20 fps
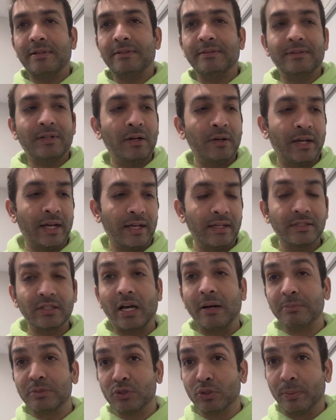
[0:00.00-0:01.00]
Okay, so
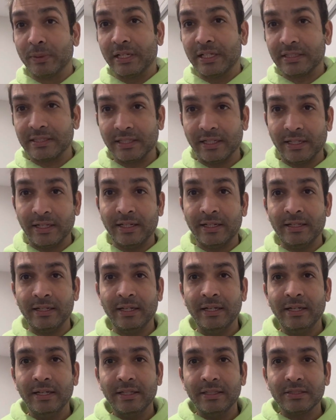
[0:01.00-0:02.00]
I'm super excited.
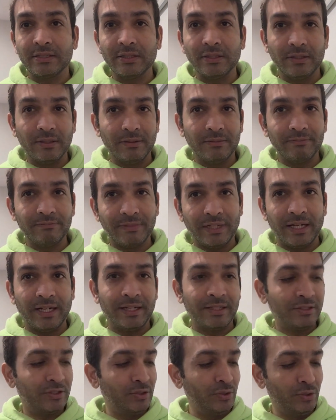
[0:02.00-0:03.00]
So
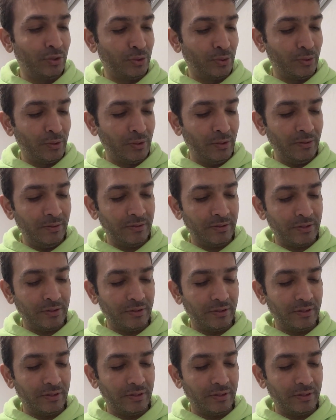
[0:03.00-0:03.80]
as usual, so